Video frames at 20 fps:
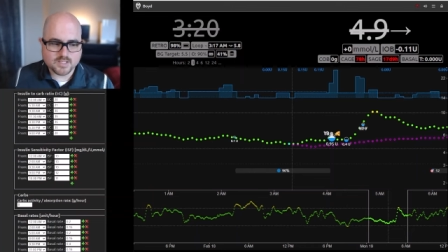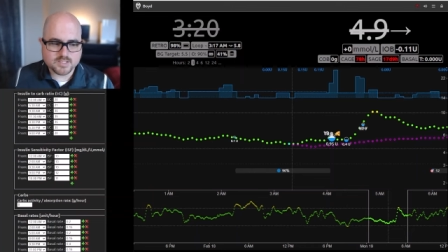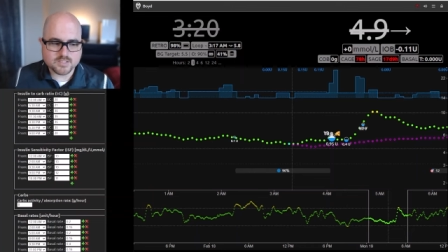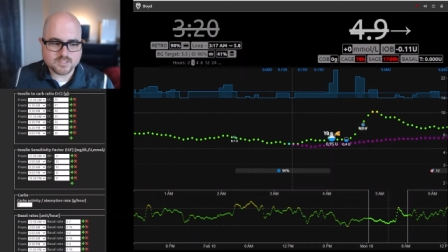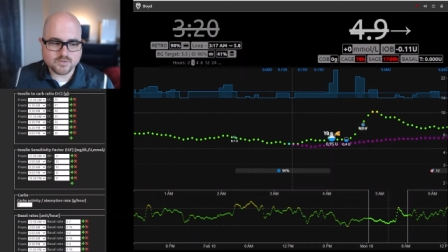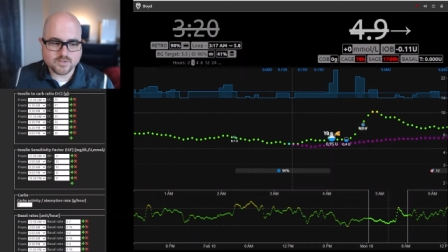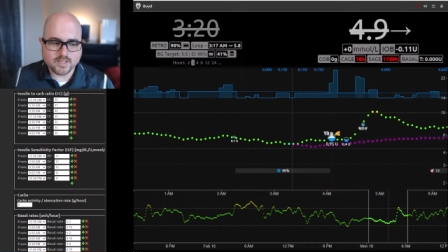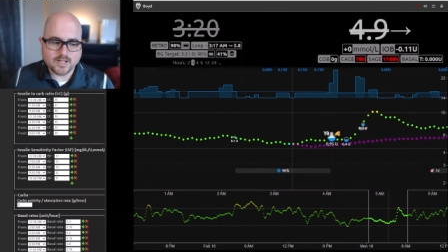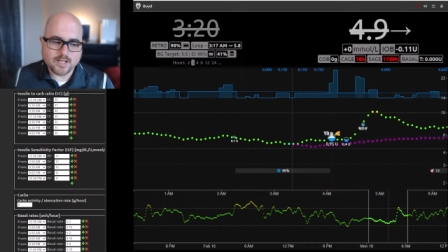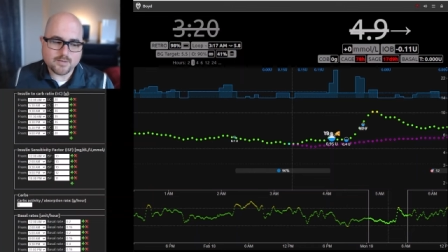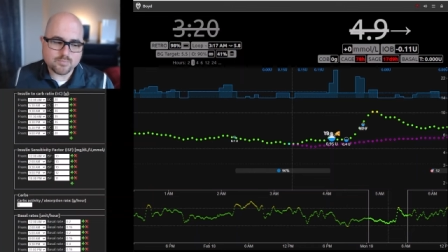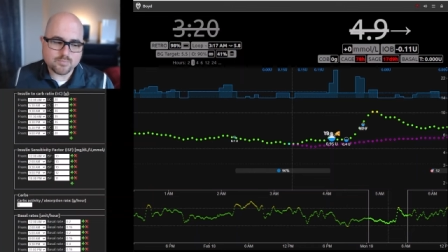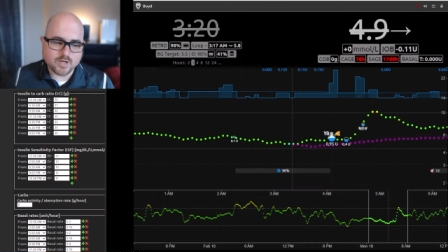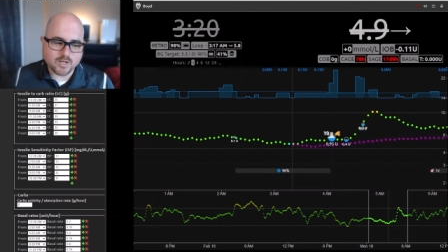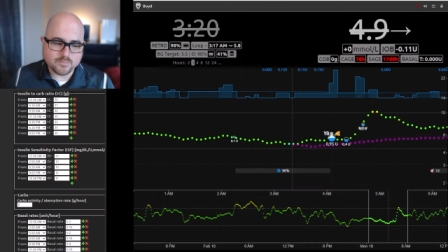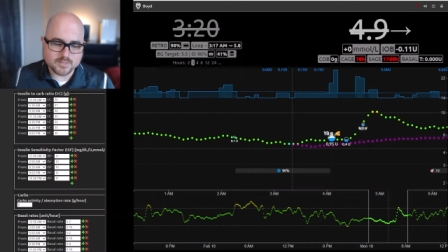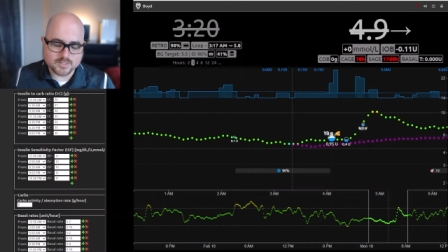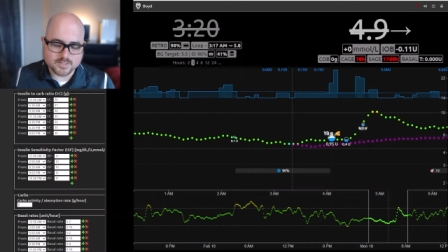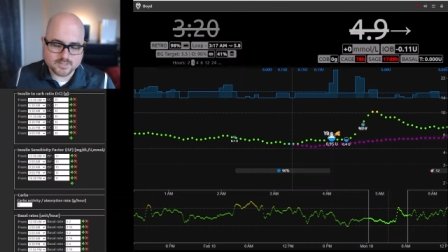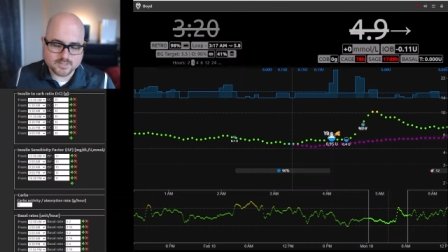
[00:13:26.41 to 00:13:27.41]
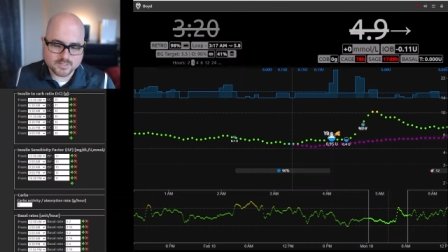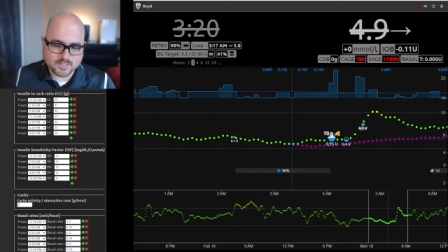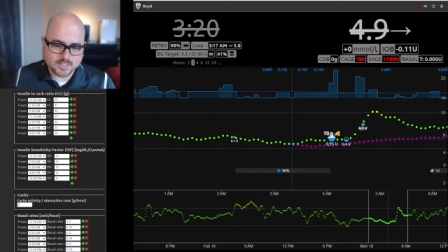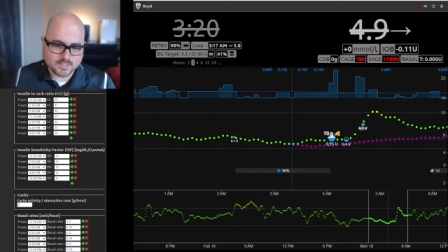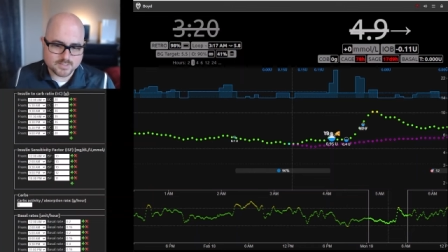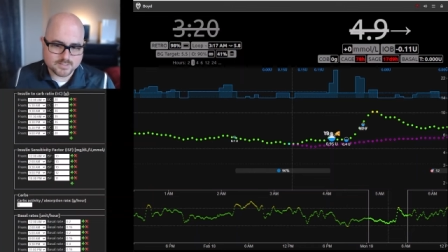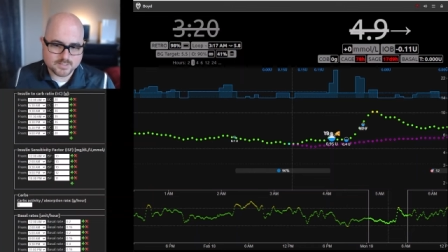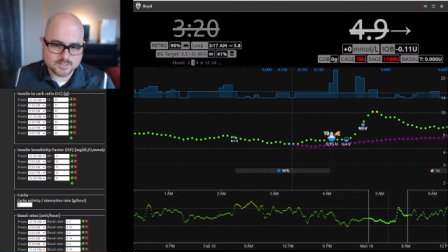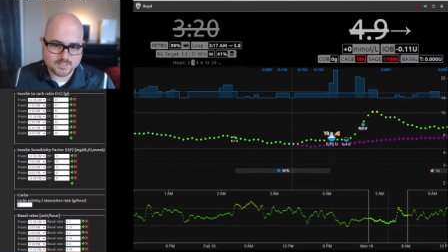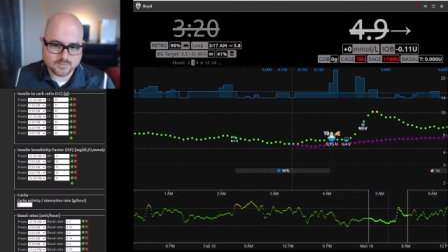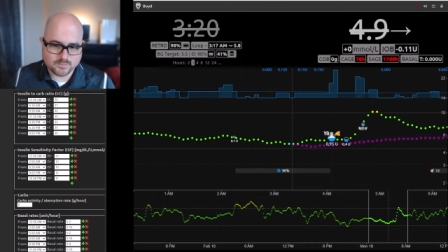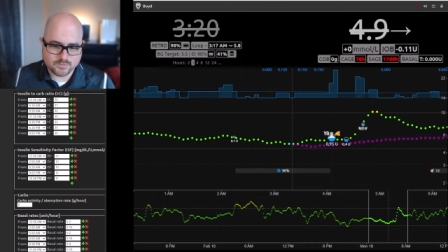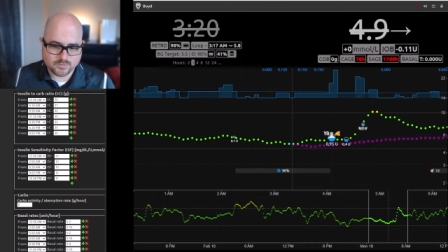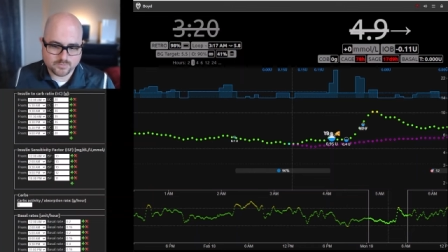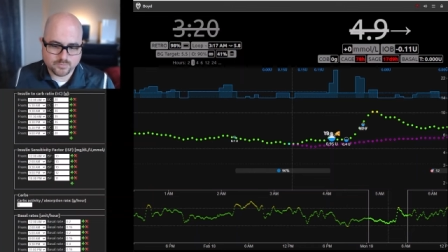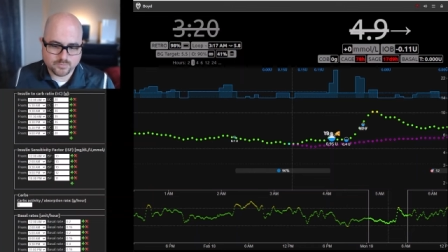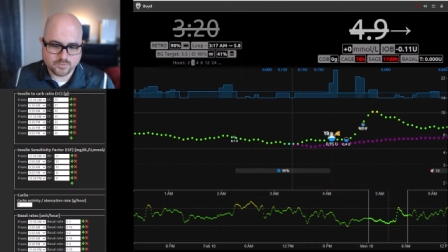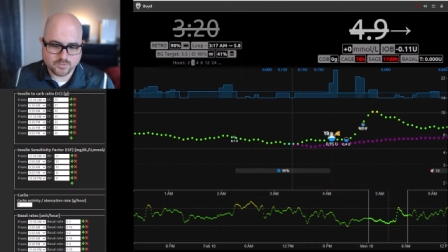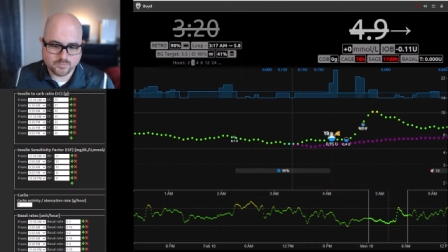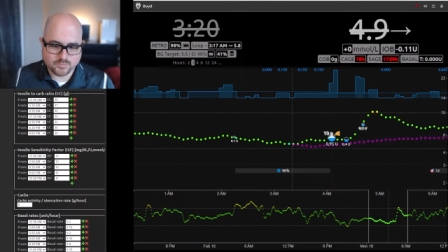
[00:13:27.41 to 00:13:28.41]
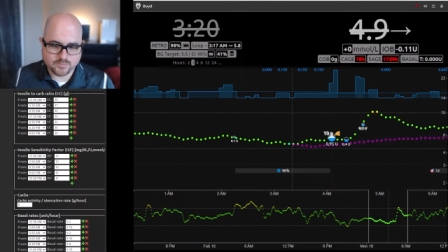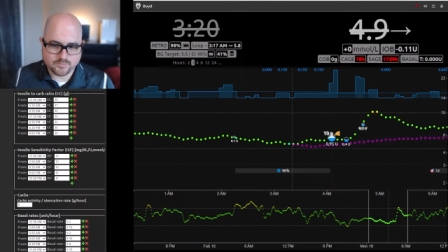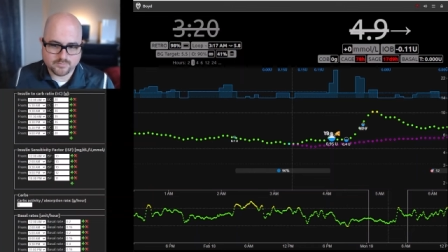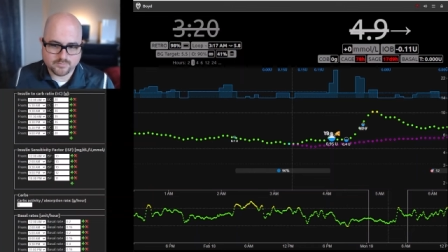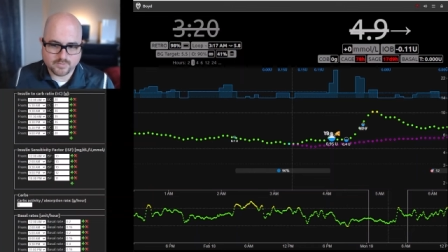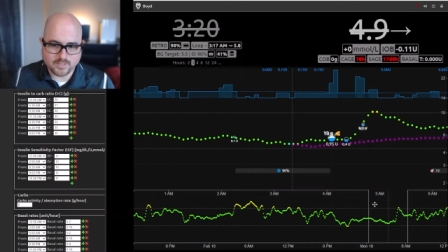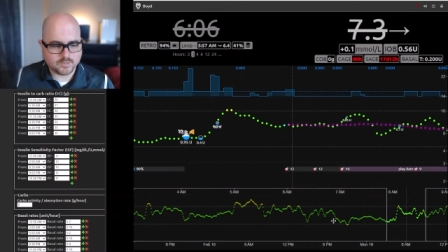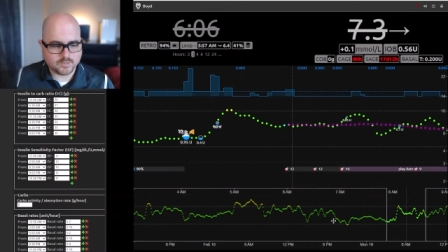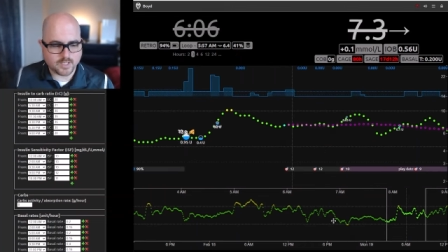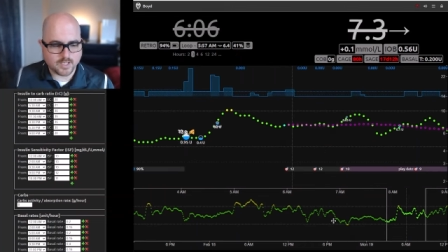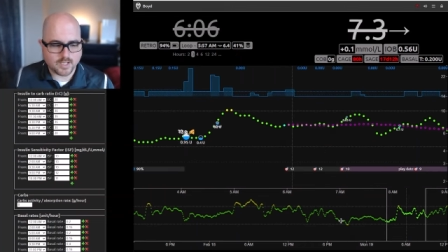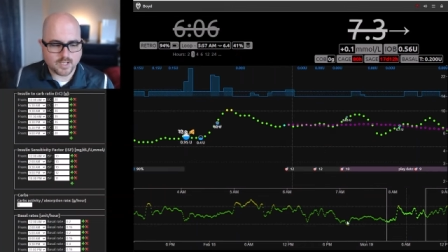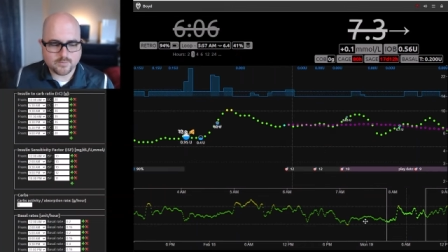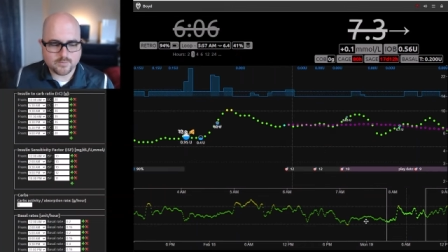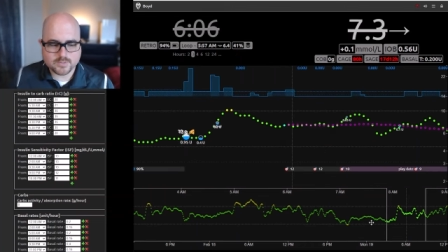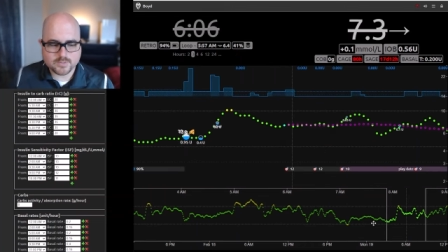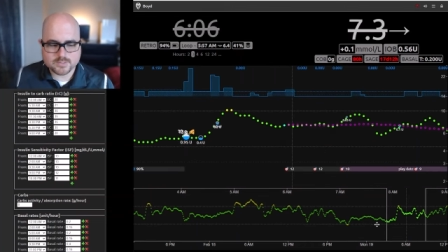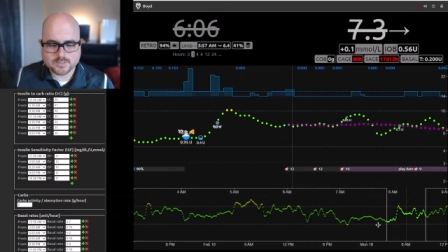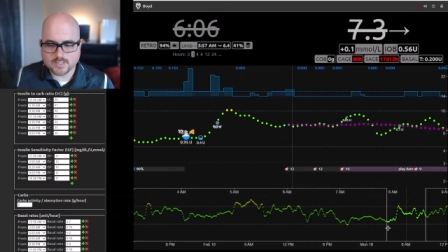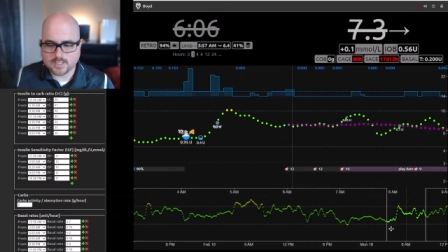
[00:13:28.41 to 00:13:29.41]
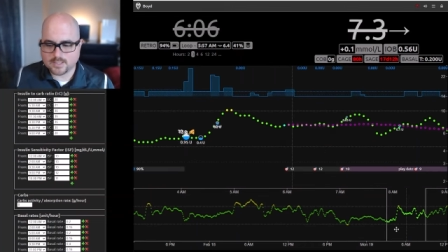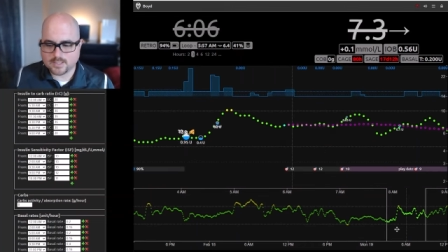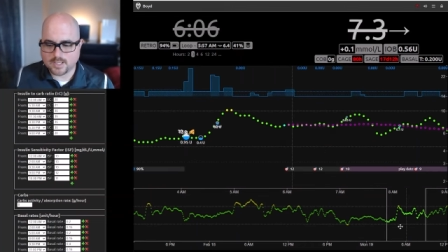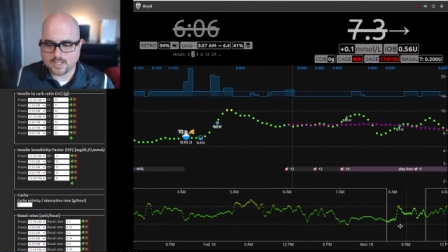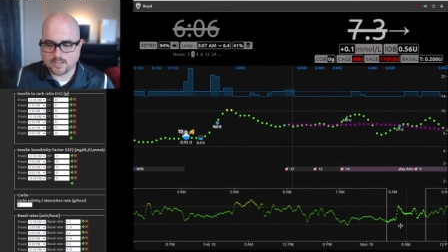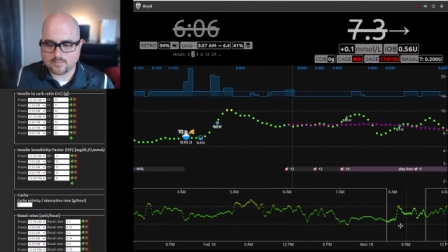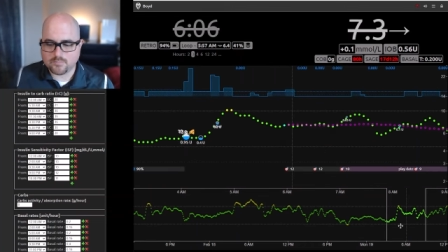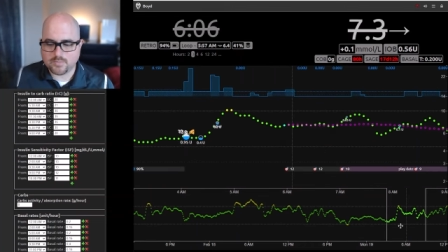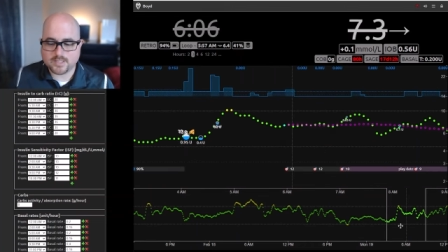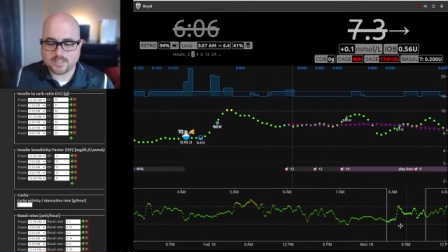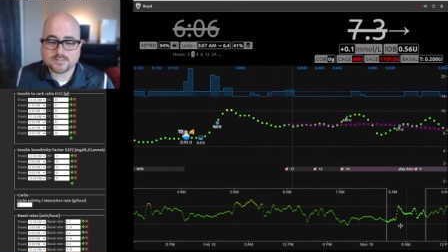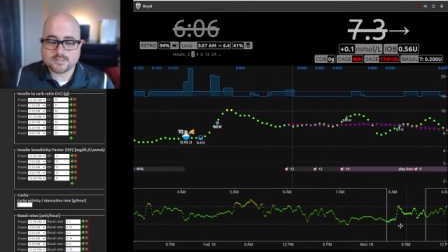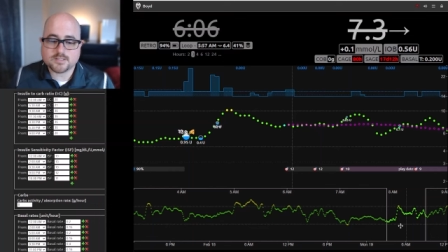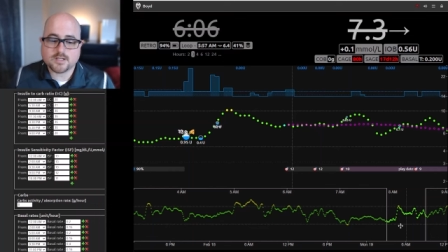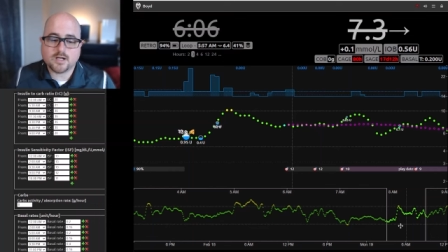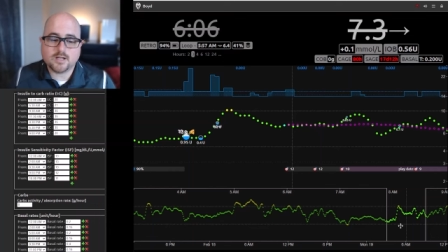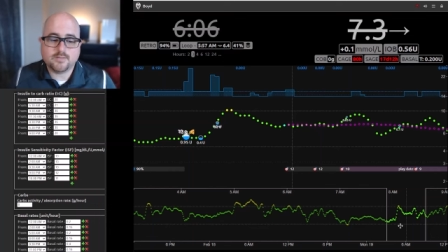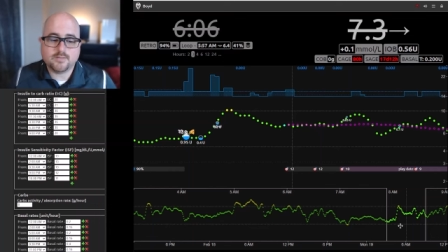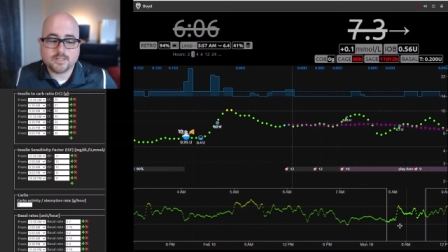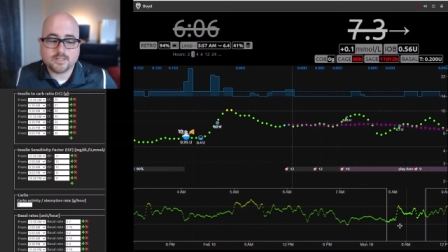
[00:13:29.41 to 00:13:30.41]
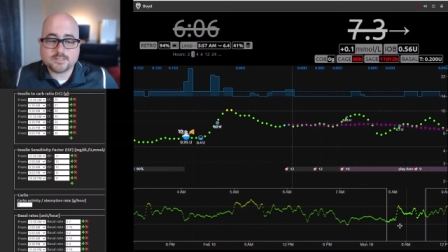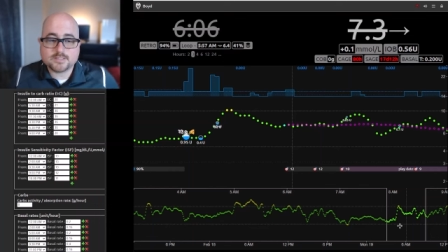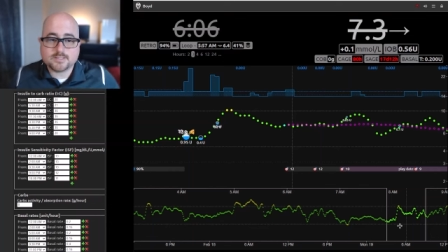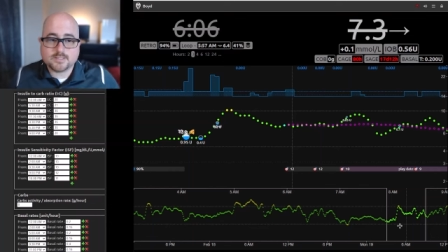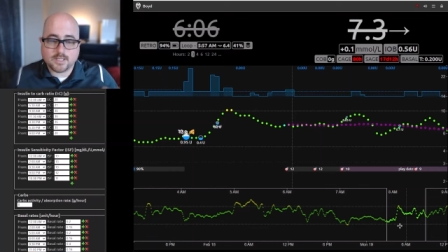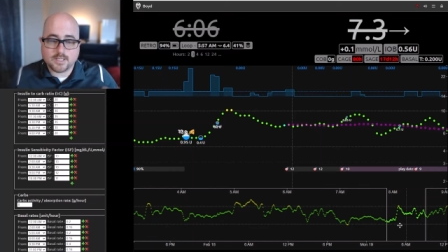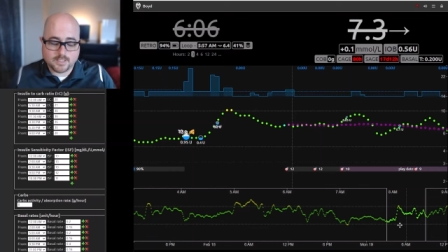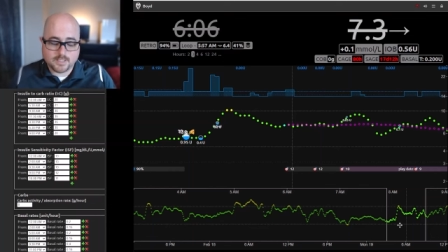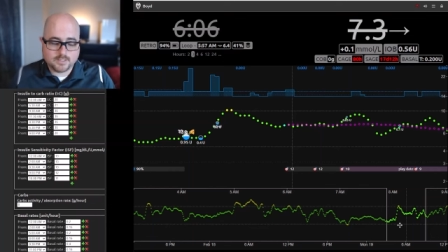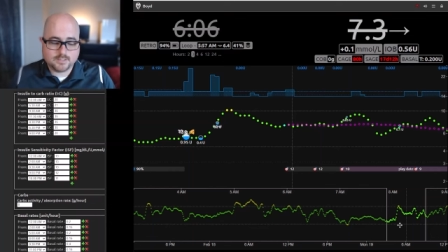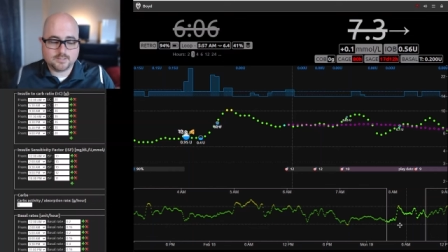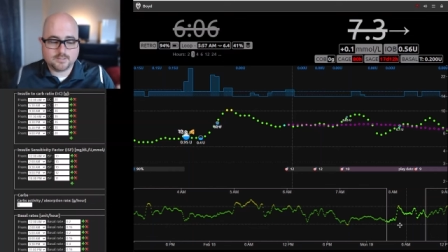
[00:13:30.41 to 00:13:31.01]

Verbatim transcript: So again, I'd probably just kind of stick with your 0.15. Yeah, I would say like based on this night,